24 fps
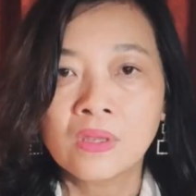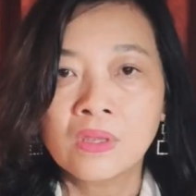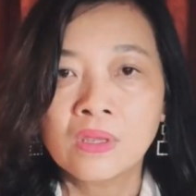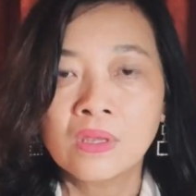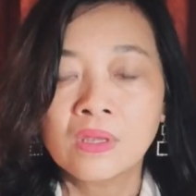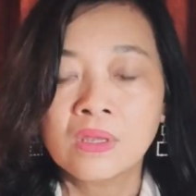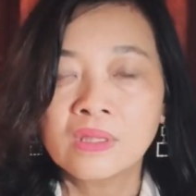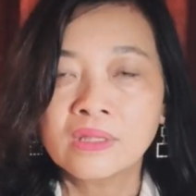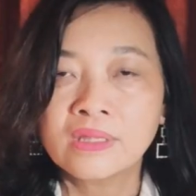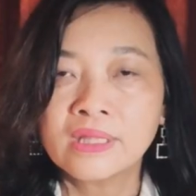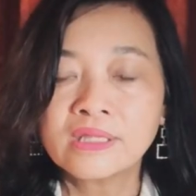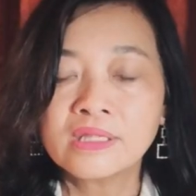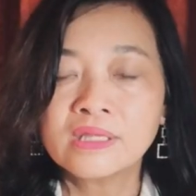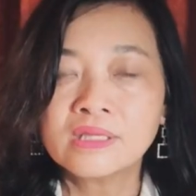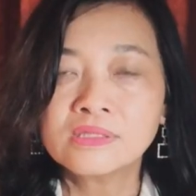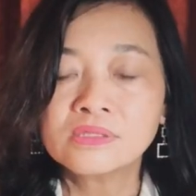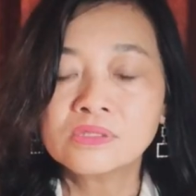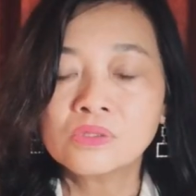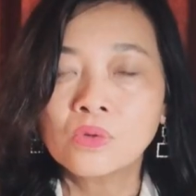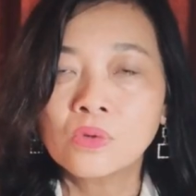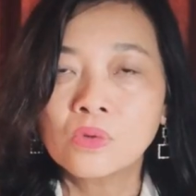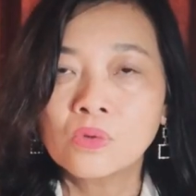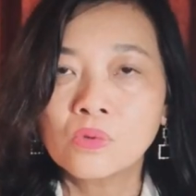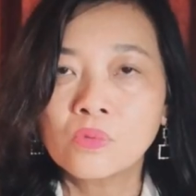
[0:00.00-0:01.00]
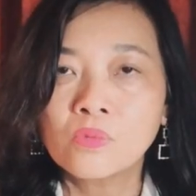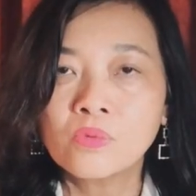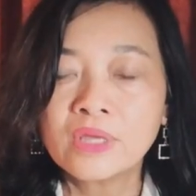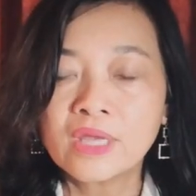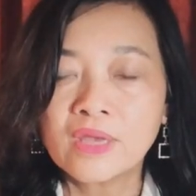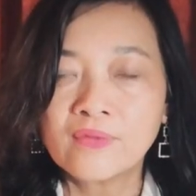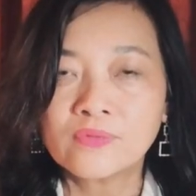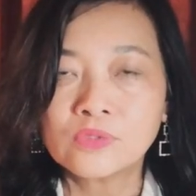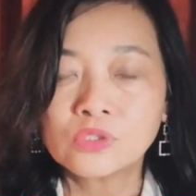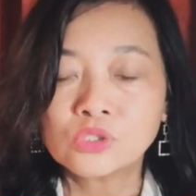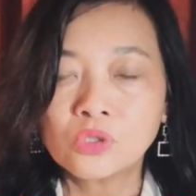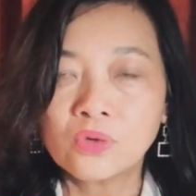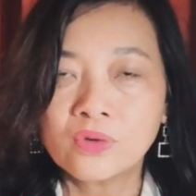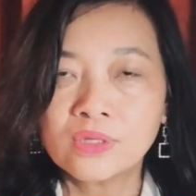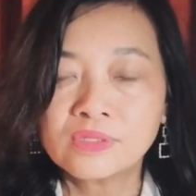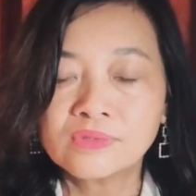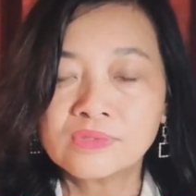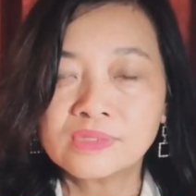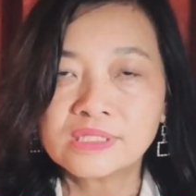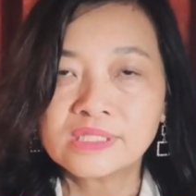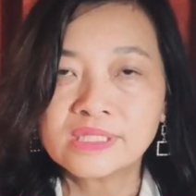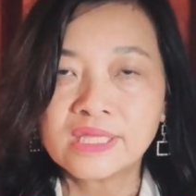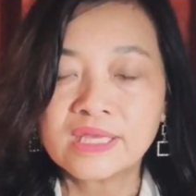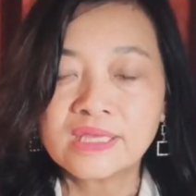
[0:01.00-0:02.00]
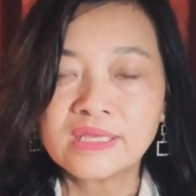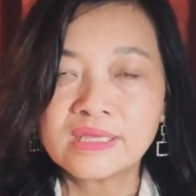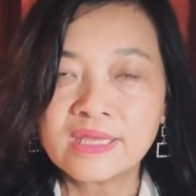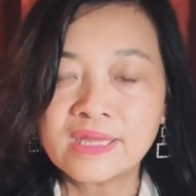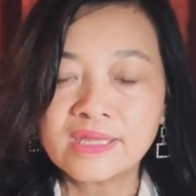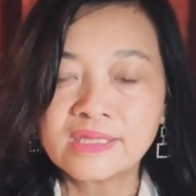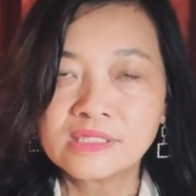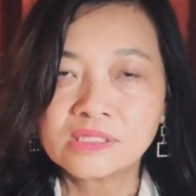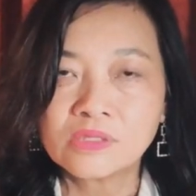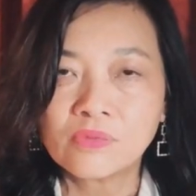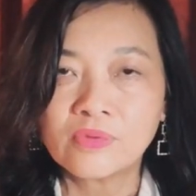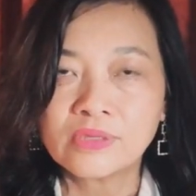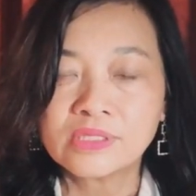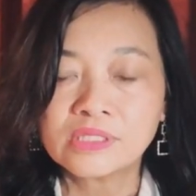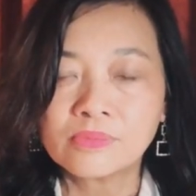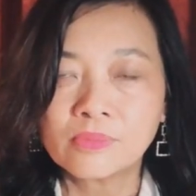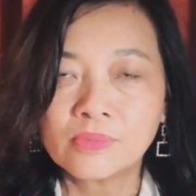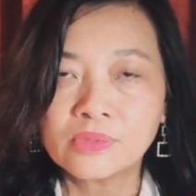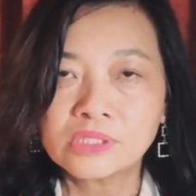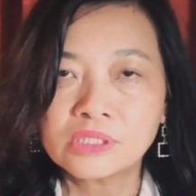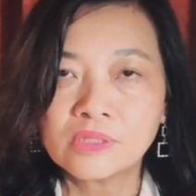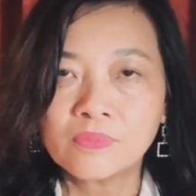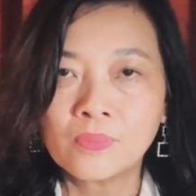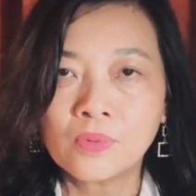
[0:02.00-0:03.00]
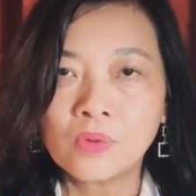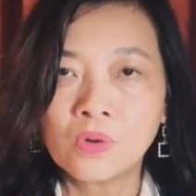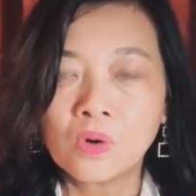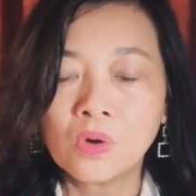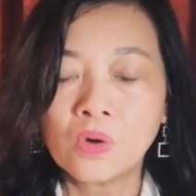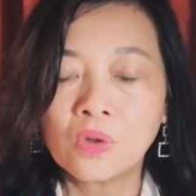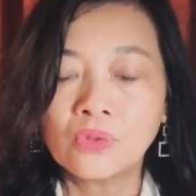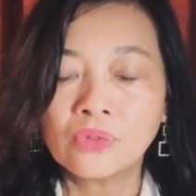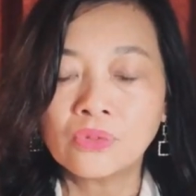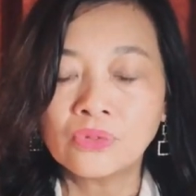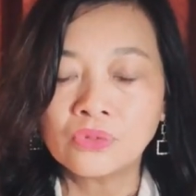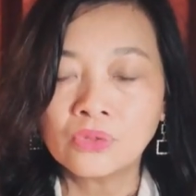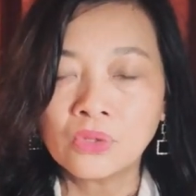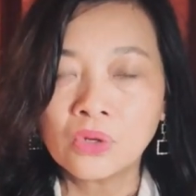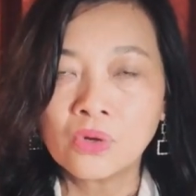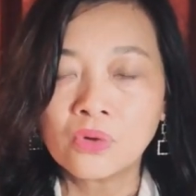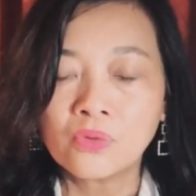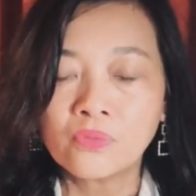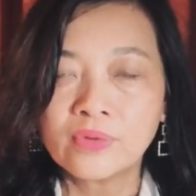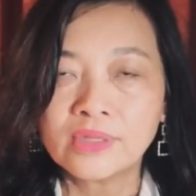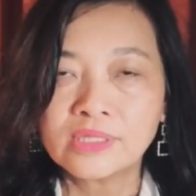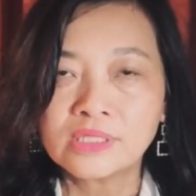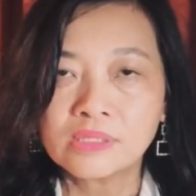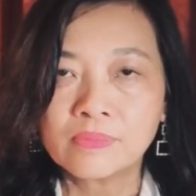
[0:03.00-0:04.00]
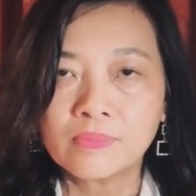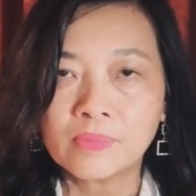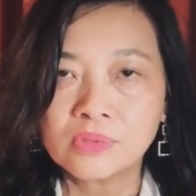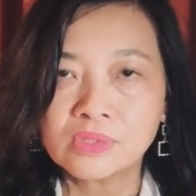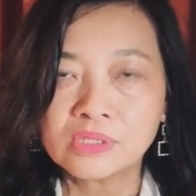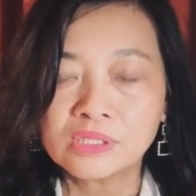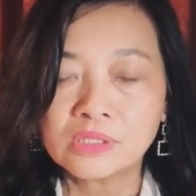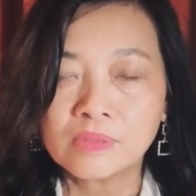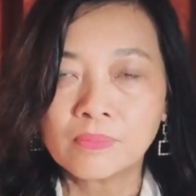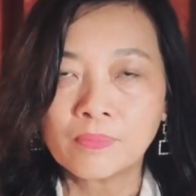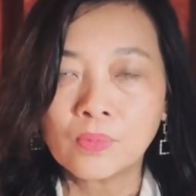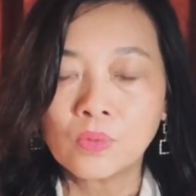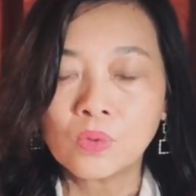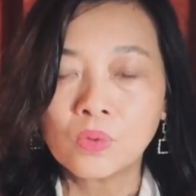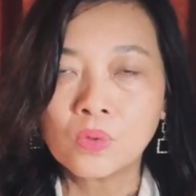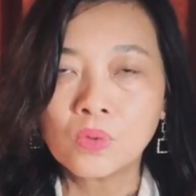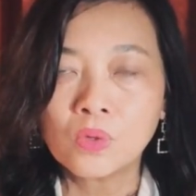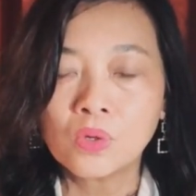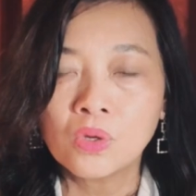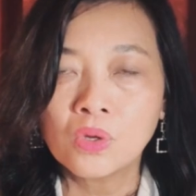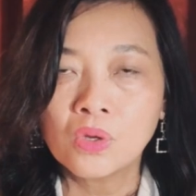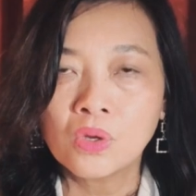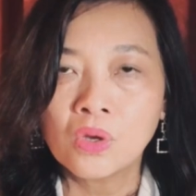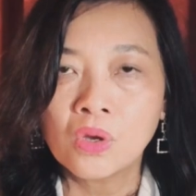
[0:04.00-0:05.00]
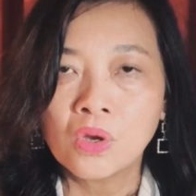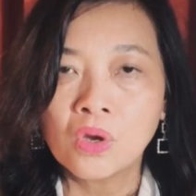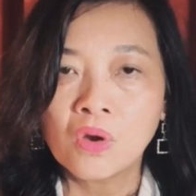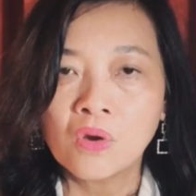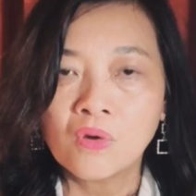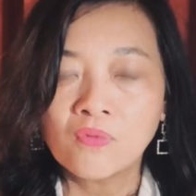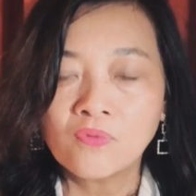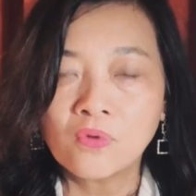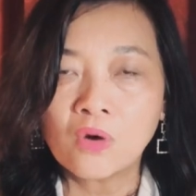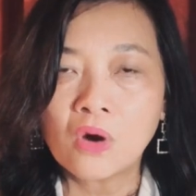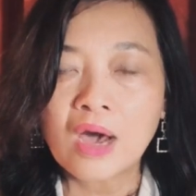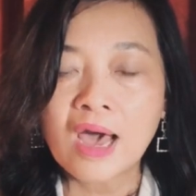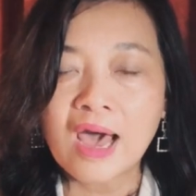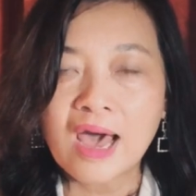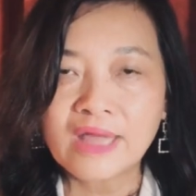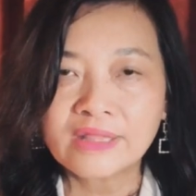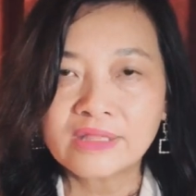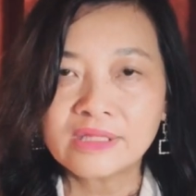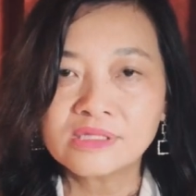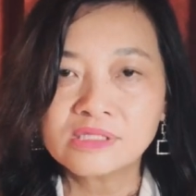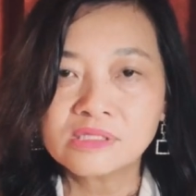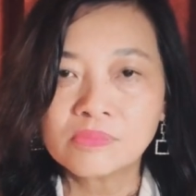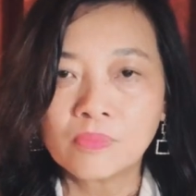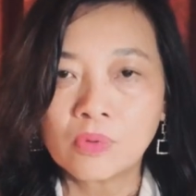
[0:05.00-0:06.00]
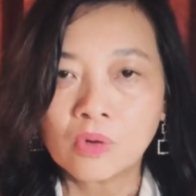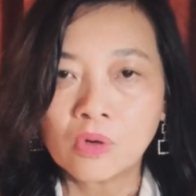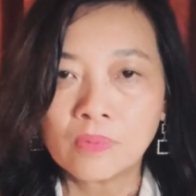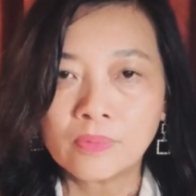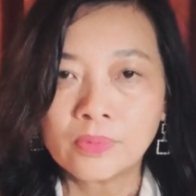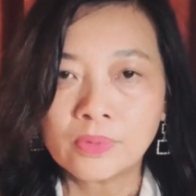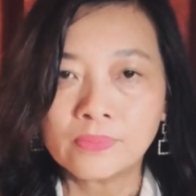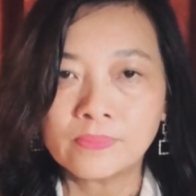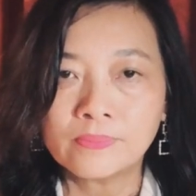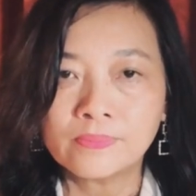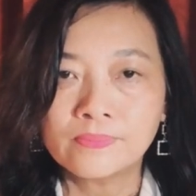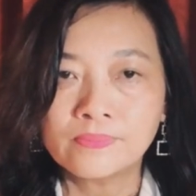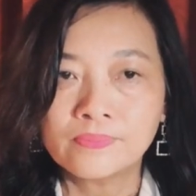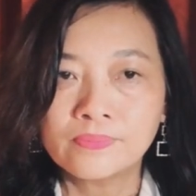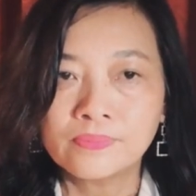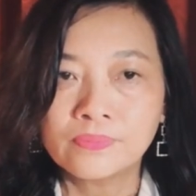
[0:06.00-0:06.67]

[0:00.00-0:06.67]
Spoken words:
That is, we have a choice to say yes, responsible or not responsible for others' problem.